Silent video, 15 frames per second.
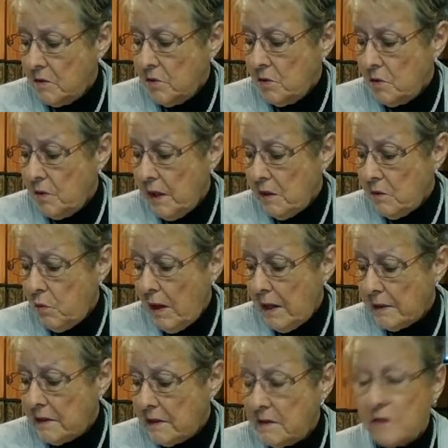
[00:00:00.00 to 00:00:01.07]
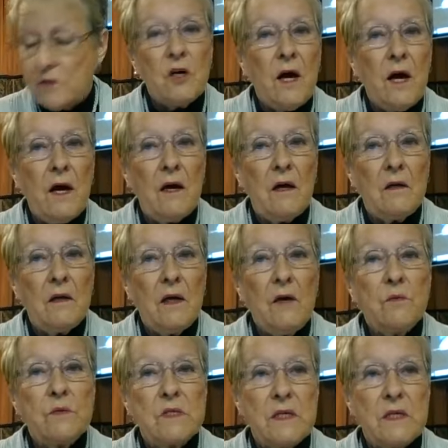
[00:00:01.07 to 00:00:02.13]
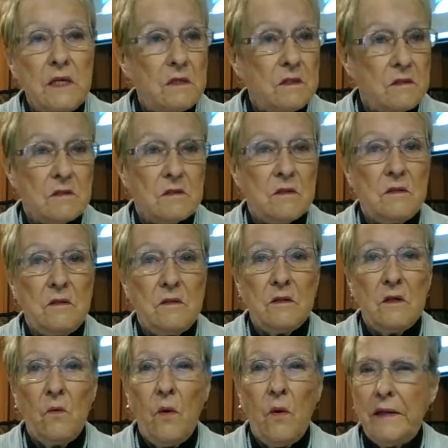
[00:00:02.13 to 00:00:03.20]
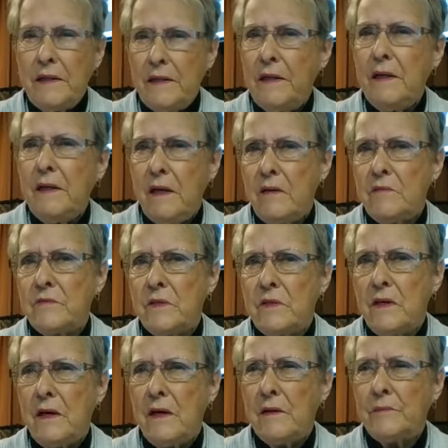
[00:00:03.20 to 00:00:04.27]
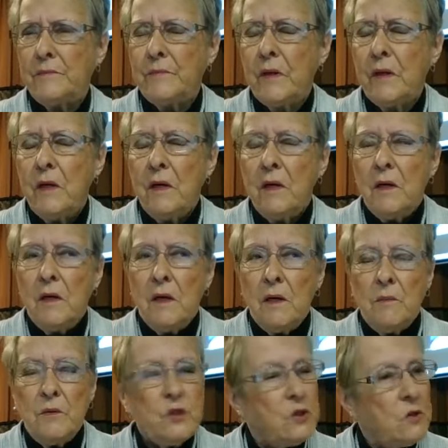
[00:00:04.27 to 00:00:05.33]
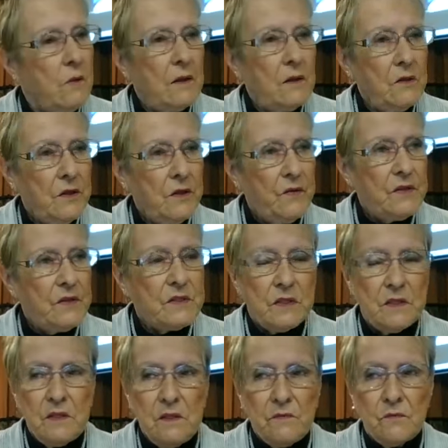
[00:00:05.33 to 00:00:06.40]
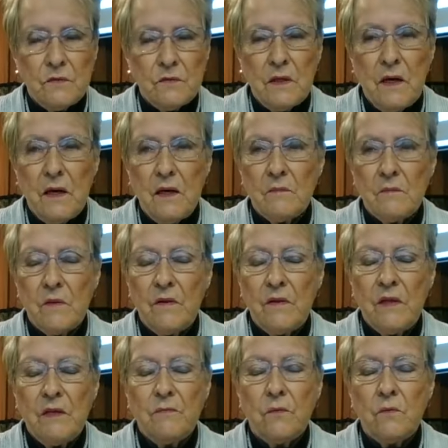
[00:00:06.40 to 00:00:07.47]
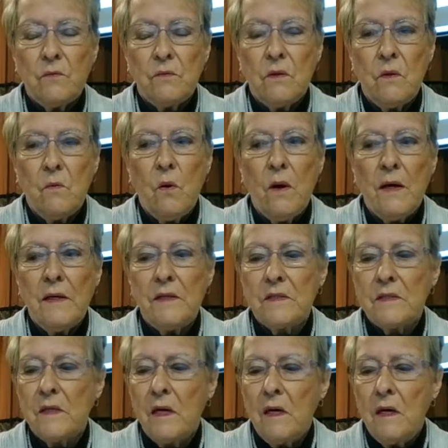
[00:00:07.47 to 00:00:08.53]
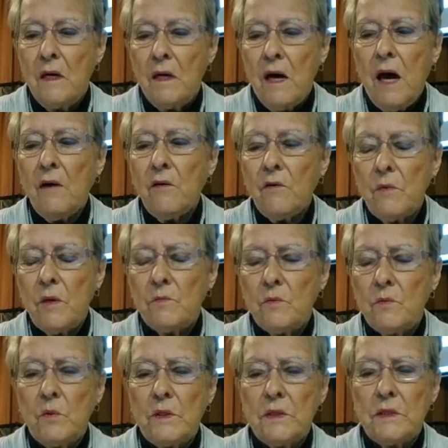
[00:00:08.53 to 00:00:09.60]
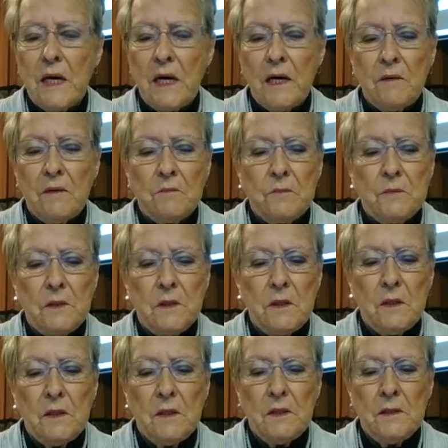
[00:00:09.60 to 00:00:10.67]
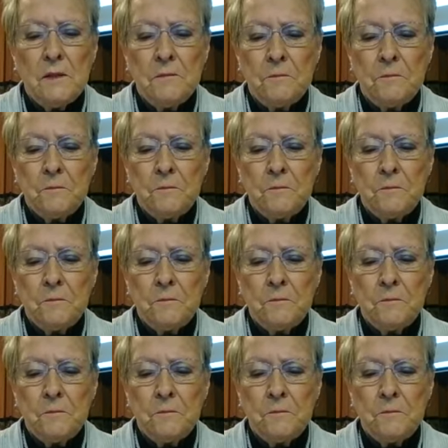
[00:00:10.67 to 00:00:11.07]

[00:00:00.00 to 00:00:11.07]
you know, he, why did the child, he was an innocent, you know, why did he have to die? But you know, I look at this at different times, different ways. I remember one time, uh,